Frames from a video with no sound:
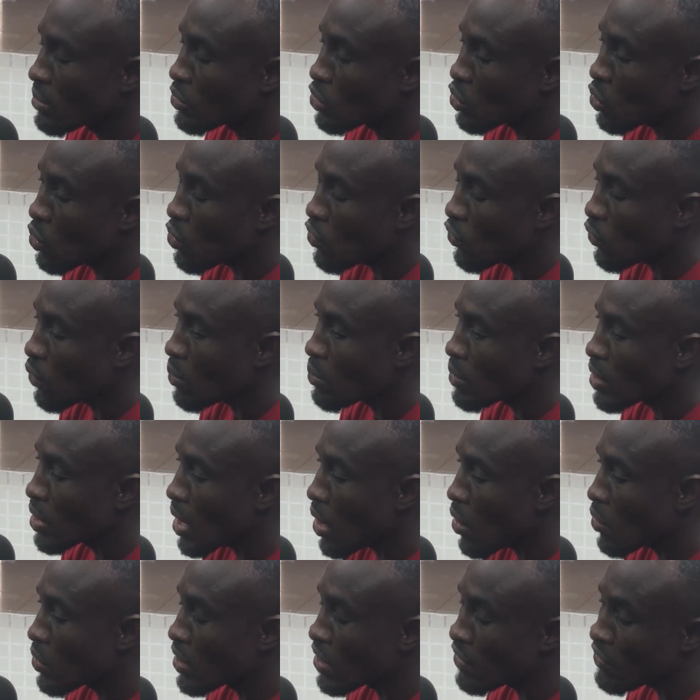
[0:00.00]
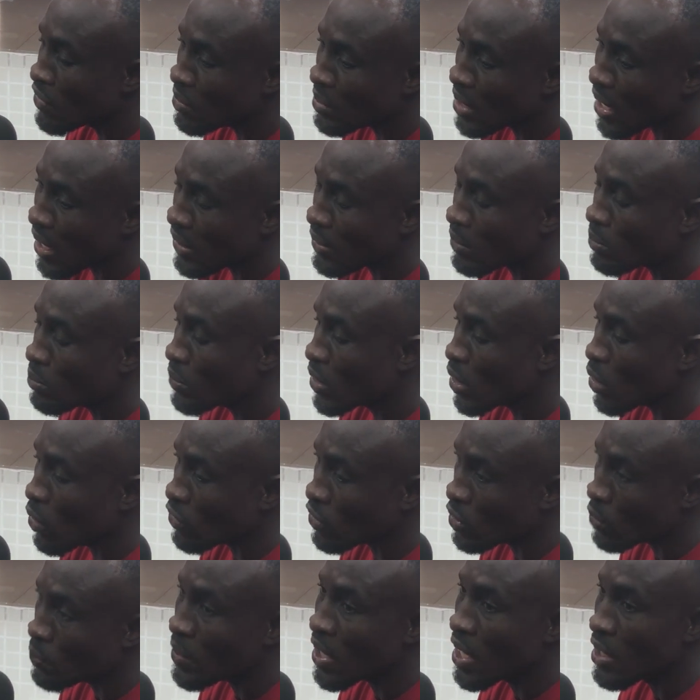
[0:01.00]
So for me, I'll give him that bit of
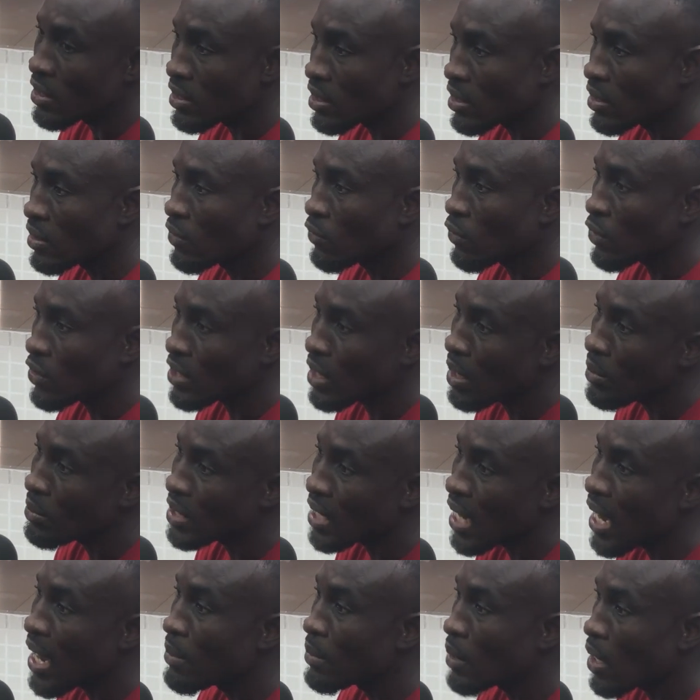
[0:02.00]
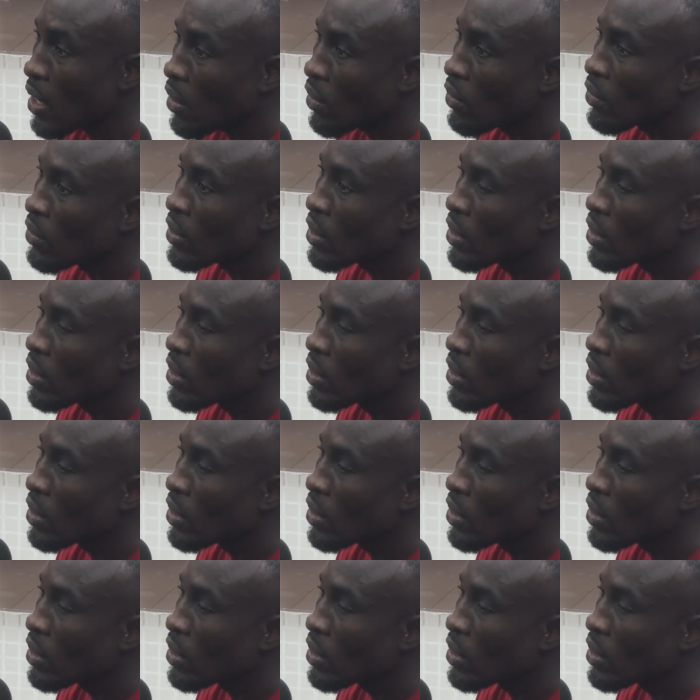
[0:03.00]
space for some time now,